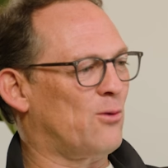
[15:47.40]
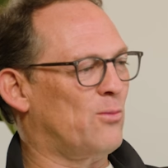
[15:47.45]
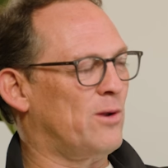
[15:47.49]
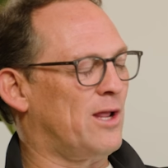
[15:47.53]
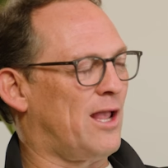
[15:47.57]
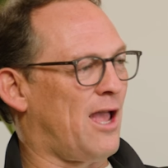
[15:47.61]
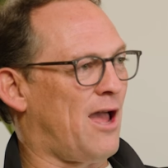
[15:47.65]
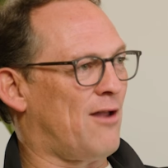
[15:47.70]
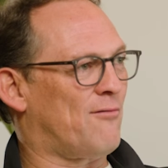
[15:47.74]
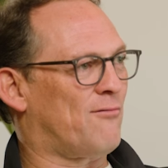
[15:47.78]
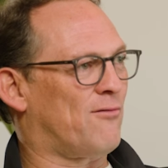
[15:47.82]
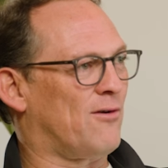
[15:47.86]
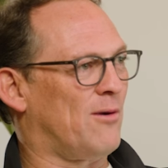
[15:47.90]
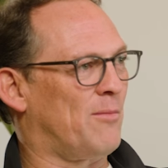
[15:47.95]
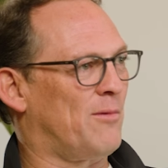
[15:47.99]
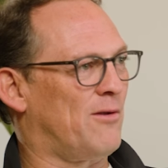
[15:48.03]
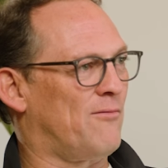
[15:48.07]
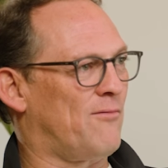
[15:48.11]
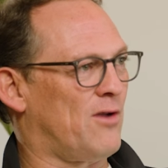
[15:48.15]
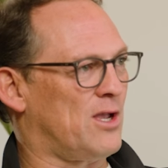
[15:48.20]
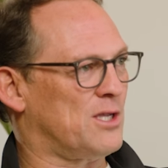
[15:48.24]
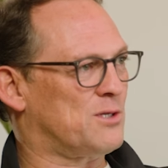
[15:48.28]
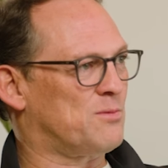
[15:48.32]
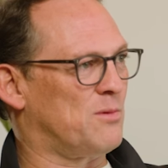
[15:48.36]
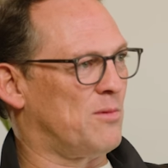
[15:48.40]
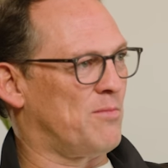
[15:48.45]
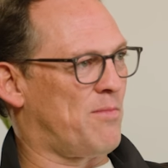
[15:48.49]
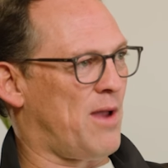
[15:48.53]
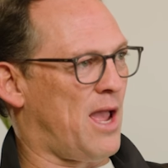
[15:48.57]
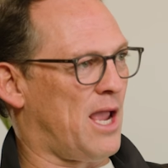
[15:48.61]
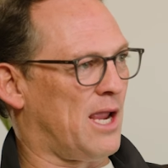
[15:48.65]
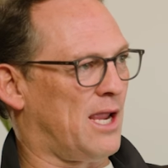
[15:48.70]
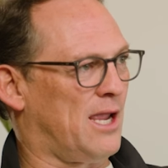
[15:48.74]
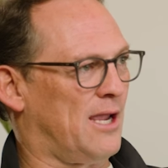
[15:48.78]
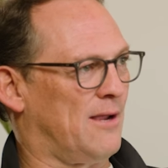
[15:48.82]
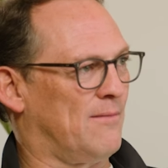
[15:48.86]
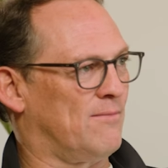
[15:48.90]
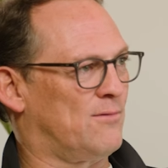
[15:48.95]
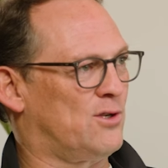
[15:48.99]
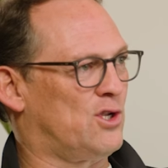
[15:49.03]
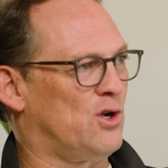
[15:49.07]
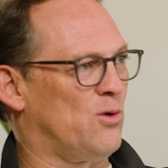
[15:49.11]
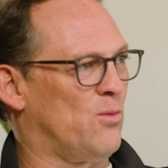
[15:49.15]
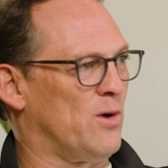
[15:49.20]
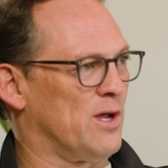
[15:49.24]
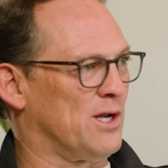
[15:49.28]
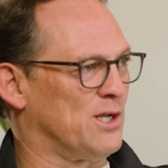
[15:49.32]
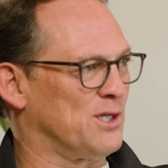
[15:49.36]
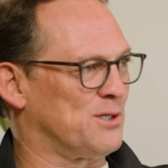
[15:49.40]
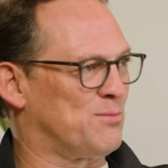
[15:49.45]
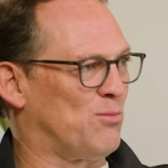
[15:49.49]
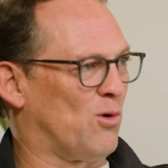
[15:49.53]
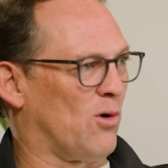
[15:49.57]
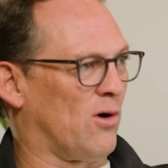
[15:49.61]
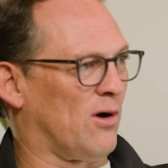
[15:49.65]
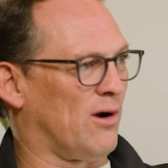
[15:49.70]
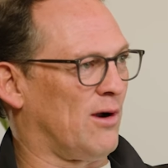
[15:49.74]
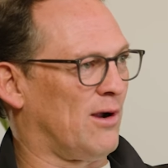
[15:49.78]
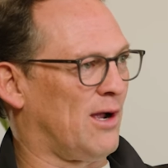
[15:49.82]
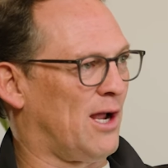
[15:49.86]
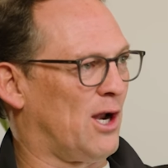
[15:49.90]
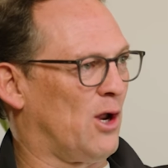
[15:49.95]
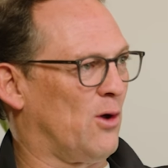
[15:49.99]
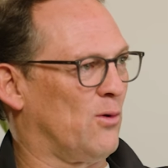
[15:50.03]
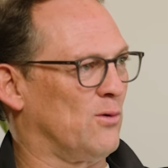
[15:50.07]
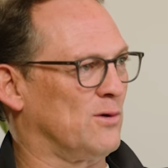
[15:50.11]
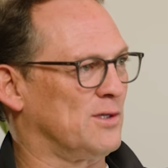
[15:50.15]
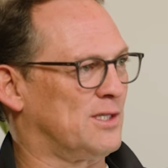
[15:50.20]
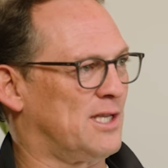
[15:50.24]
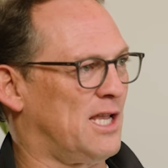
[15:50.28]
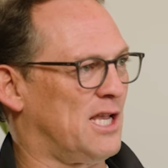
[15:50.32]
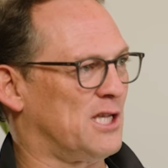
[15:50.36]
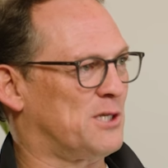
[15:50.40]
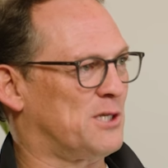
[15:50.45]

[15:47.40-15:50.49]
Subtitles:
did we get from investment banking to Ennismore? I know it was the